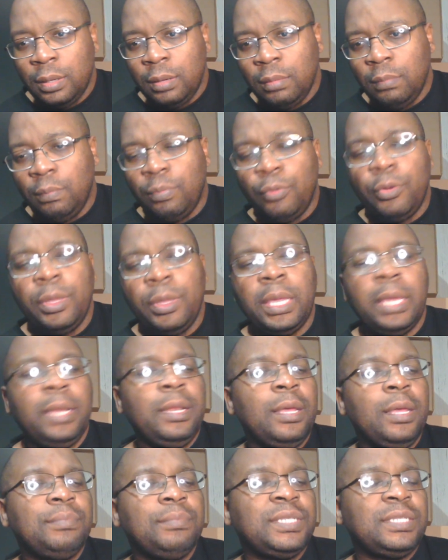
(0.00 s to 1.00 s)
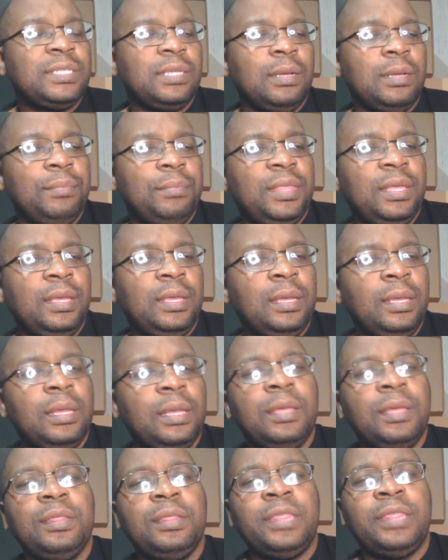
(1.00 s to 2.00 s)
bringing up
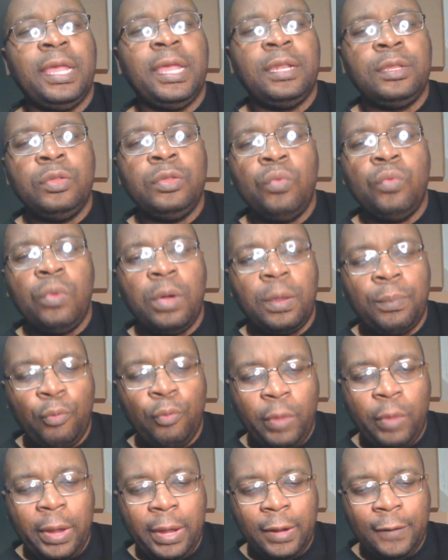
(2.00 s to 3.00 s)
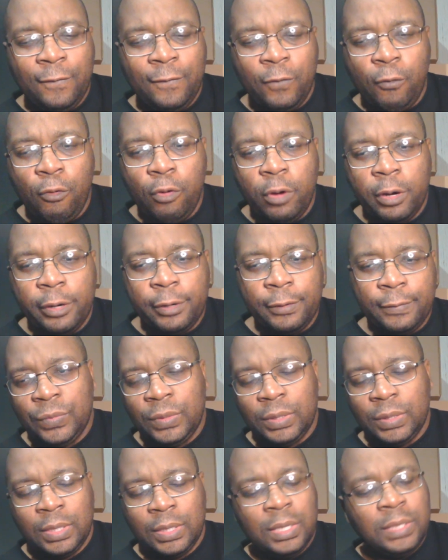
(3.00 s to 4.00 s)
something that you are praying for
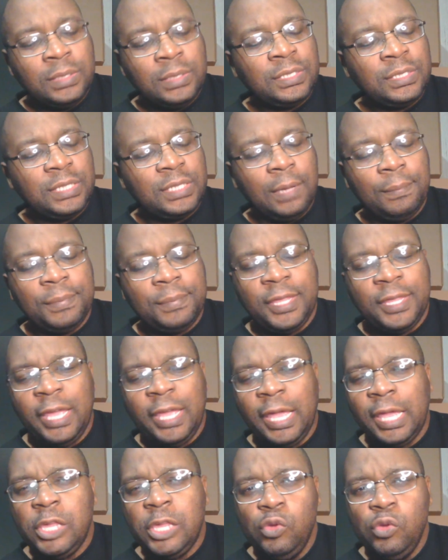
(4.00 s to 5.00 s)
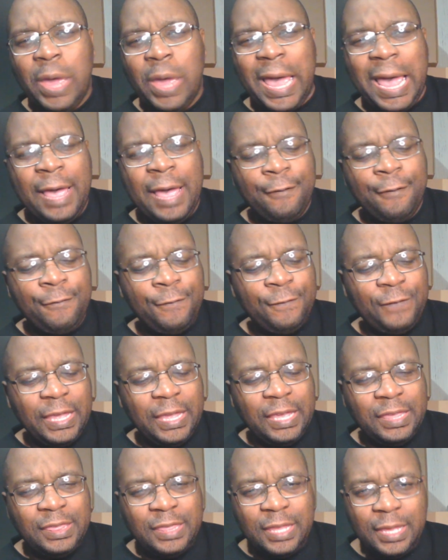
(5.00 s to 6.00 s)
something you have
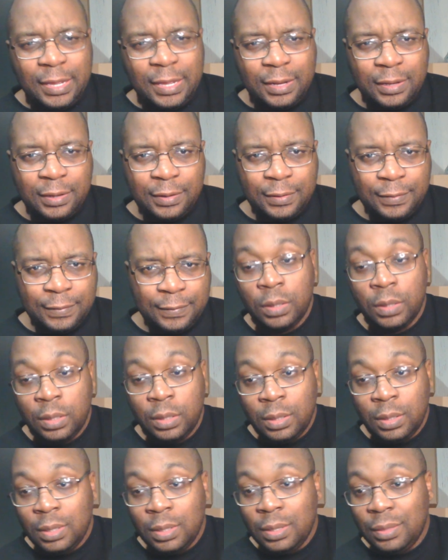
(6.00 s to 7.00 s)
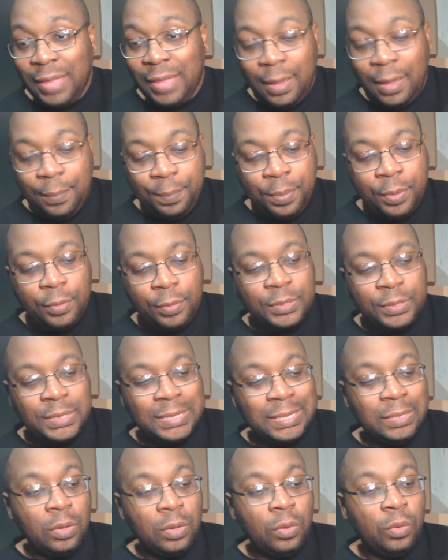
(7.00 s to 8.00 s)
faith in. That
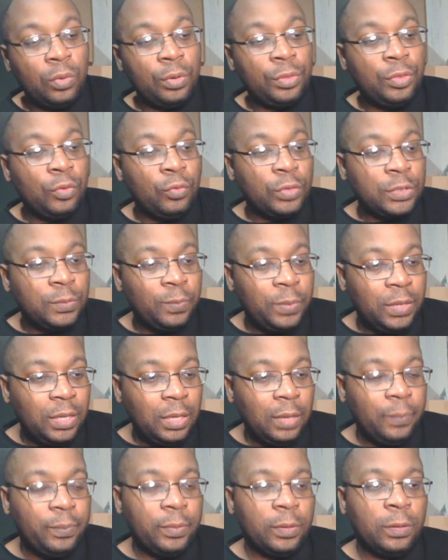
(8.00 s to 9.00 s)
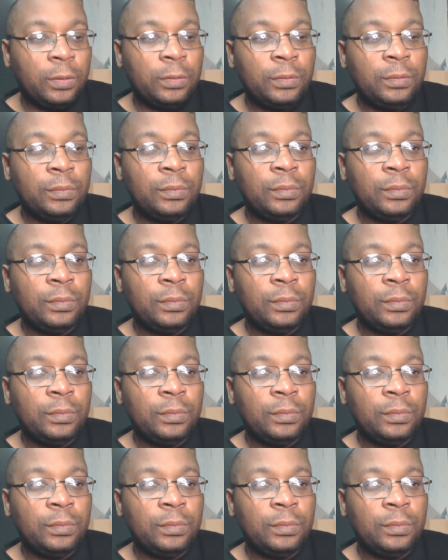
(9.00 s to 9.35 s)
person or those people